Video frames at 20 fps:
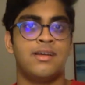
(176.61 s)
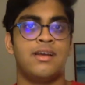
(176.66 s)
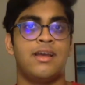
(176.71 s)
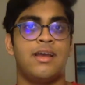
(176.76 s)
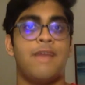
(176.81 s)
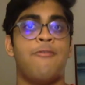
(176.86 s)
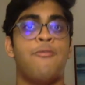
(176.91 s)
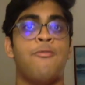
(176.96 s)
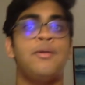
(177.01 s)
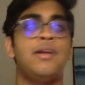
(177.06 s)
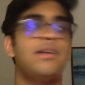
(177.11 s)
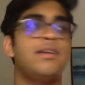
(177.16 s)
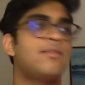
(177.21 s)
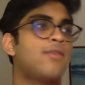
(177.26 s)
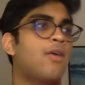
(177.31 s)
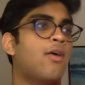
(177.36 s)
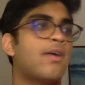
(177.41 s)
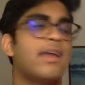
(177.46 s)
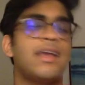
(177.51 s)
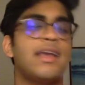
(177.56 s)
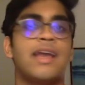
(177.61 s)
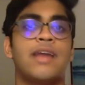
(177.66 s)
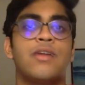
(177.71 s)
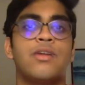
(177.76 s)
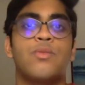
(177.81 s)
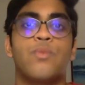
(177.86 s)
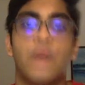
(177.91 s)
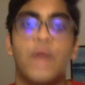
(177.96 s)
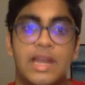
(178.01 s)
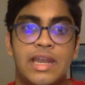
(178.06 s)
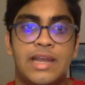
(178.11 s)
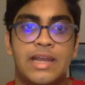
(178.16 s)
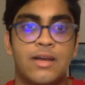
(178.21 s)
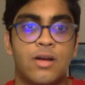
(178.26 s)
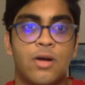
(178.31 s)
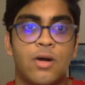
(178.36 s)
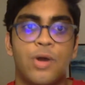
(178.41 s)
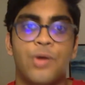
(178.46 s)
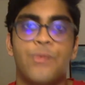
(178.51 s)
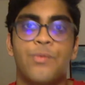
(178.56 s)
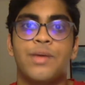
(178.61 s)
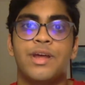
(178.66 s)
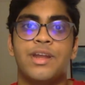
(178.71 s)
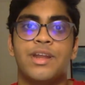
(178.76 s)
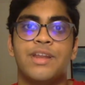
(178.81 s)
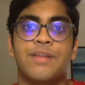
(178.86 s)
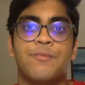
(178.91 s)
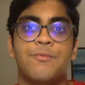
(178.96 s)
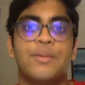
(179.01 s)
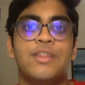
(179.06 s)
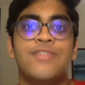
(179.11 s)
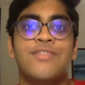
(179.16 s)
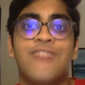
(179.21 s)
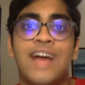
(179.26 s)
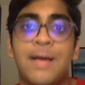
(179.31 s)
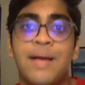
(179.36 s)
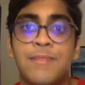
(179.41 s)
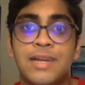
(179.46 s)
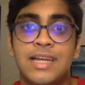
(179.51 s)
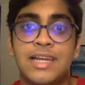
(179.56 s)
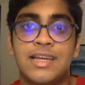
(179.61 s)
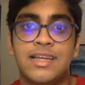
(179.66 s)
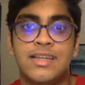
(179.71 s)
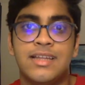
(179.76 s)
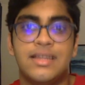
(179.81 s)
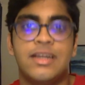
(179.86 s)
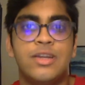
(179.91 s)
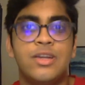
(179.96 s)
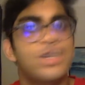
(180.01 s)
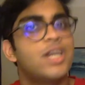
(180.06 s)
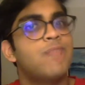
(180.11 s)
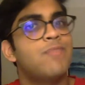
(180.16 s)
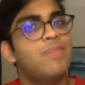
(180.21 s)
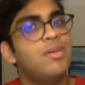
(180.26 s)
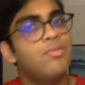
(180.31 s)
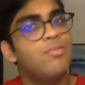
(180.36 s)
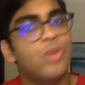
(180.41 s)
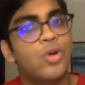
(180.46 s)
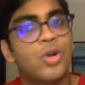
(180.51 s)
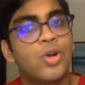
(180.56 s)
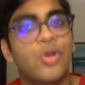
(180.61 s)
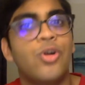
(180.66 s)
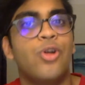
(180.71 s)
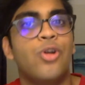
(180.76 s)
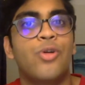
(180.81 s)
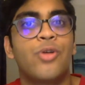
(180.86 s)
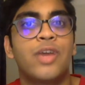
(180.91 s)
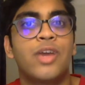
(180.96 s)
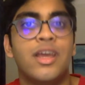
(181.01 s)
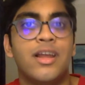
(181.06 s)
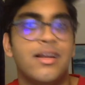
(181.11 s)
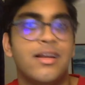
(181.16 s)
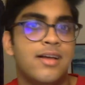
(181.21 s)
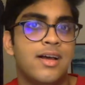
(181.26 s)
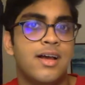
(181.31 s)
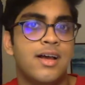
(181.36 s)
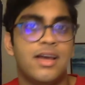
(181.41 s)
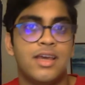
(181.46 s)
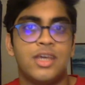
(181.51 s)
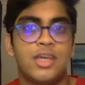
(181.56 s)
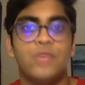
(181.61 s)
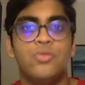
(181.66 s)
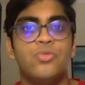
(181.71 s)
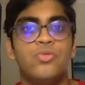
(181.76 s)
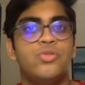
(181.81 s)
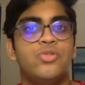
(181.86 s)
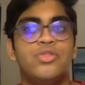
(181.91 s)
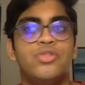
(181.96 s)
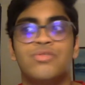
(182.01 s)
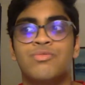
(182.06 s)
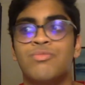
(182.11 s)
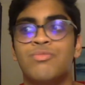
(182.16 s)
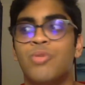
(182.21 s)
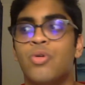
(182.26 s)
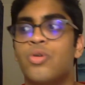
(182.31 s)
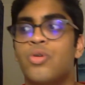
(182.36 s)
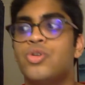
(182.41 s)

If we're talking at a wedding or with family, then you could be more colloquial, use more